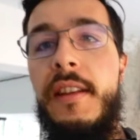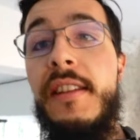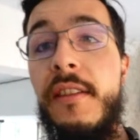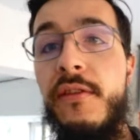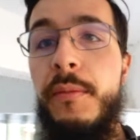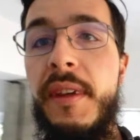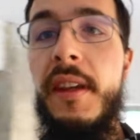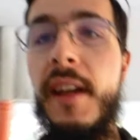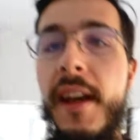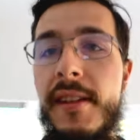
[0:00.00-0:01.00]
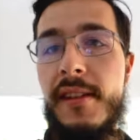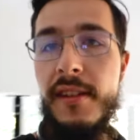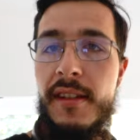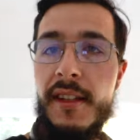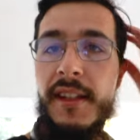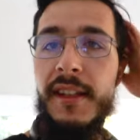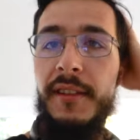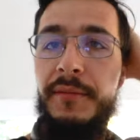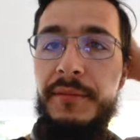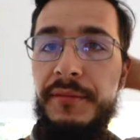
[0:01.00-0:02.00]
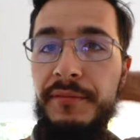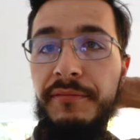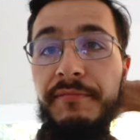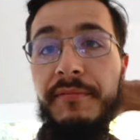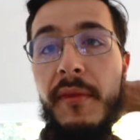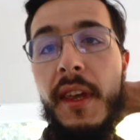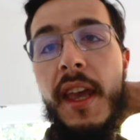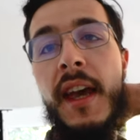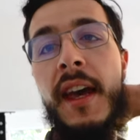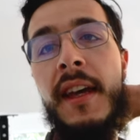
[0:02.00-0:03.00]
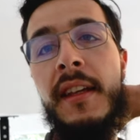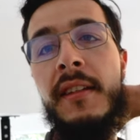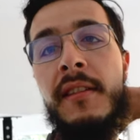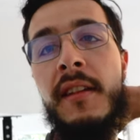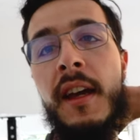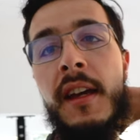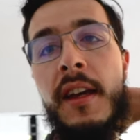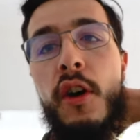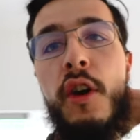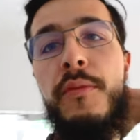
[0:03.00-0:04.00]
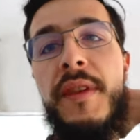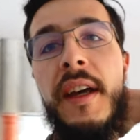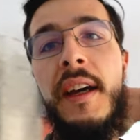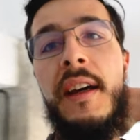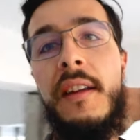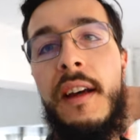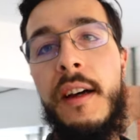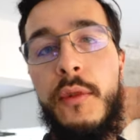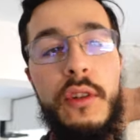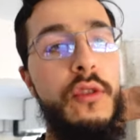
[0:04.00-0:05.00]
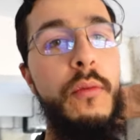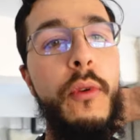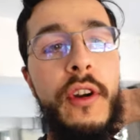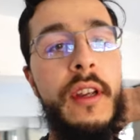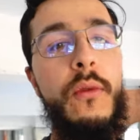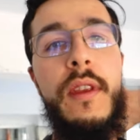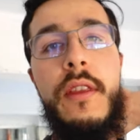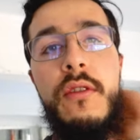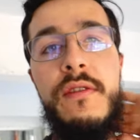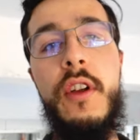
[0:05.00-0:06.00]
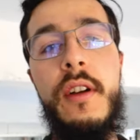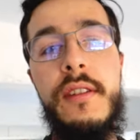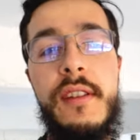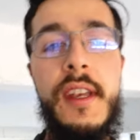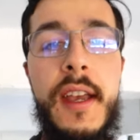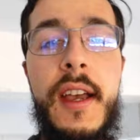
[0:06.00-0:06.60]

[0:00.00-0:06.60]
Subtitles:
That's it for me, guys. And I hope that I'm not too boring with those vlogs.